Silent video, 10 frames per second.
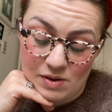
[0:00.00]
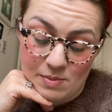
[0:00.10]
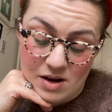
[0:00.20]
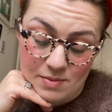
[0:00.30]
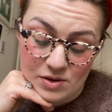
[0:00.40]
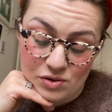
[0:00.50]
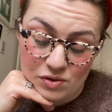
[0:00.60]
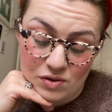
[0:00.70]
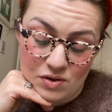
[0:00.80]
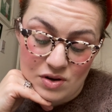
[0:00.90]
apartment
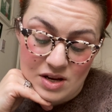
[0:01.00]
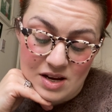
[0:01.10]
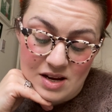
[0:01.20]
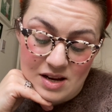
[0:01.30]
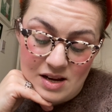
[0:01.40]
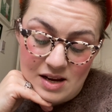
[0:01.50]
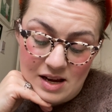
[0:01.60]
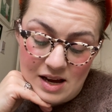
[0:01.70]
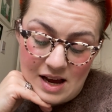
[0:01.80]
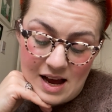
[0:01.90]
tour.
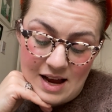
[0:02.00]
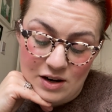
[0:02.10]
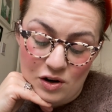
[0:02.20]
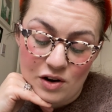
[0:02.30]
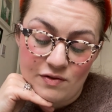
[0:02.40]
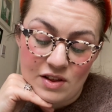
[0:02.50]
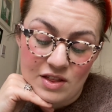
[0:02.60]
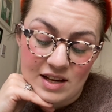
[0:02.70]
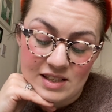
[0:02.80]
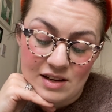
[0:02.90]
And a lot of the
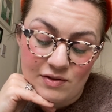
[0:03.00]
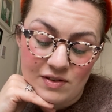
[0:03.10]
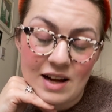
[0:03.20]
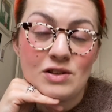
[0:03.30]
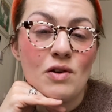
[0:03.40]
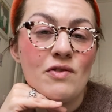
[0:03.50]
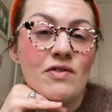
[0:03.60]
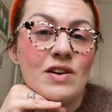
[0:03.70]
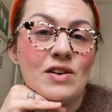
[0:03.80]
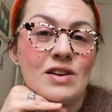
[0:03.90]
things in the flat don't
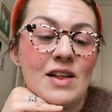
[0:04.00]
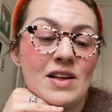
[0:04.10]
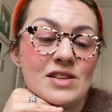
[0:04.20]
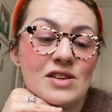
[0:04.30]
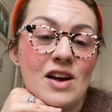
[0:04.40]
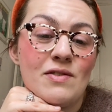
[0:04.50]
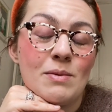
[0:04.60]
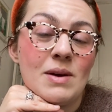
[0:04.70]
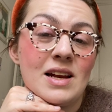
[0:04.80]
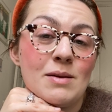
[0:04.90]
feel like they're serving
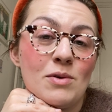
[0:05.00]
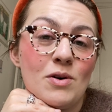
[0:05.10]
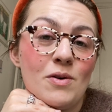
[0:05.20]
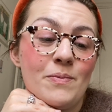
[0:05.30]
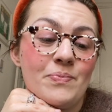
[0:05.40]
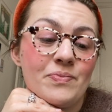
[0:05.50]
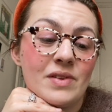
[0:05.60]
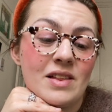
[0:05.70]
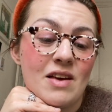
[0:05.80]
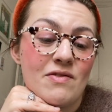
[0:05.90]
me anymore.
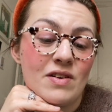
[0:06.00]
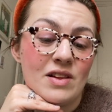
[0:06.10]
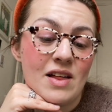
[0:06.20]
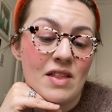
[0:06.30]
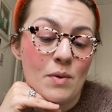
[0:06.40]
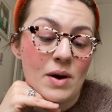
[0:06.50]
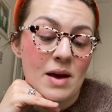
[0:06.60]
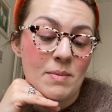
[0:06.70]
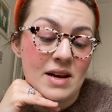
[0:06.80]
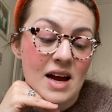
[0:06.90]
They feel like they're
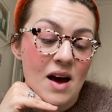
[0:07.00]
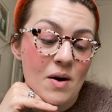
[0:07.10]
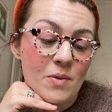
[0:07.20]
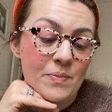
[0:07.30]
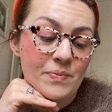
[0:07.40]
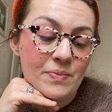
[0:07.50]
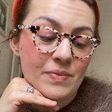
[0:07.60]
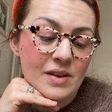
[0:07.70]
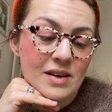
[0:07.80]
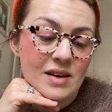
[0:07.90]
weighing me down.
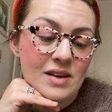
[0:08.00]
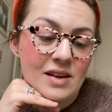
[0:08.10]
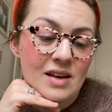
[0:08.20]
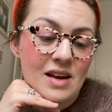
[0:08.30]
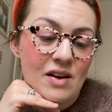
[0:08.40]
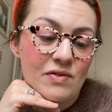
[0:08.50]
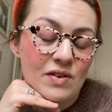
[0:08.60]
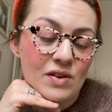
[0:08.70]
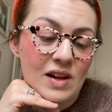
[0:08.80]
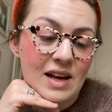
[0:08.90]
I
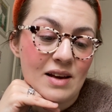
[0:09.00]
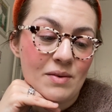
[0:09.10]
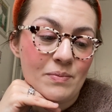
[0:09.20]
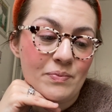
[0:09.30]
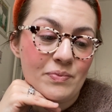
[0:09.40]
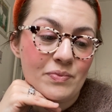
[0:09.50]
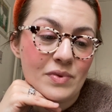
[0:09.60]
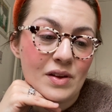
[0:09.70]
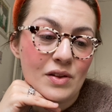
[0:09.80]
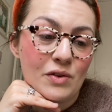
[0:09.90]
feel like
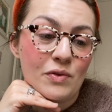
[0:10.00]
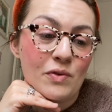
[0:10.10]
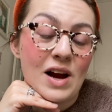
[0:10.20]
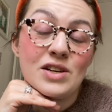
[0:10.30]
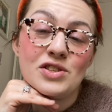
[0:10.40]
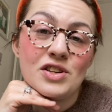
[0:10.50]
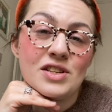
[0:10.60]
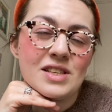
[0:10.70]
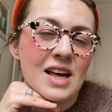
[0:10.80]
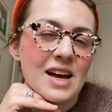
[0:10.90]
the freshness
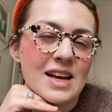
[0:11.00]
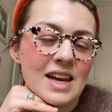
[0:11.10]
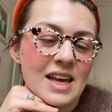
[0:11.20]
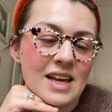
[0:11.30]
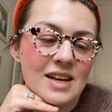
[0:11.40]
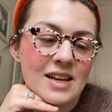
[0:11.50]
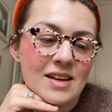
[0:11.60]
that I need